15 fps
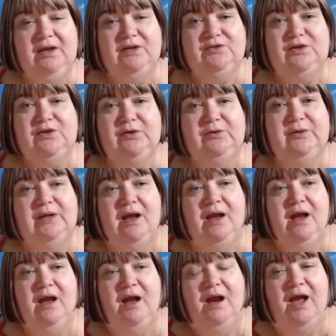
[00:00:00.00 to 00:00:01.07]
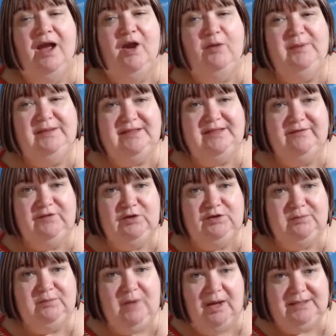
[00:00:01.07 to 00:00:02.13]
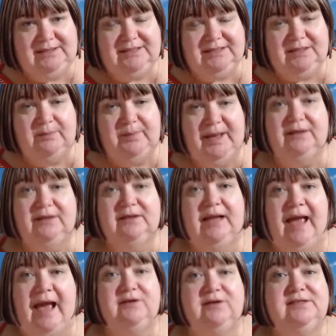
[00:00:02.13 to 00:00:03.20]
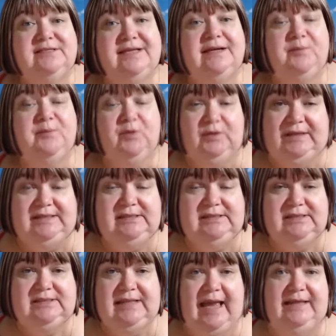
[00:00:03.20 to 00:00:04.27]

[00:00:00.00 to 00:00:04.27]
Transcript: So I hope that's given you some ideas about how to set up your lists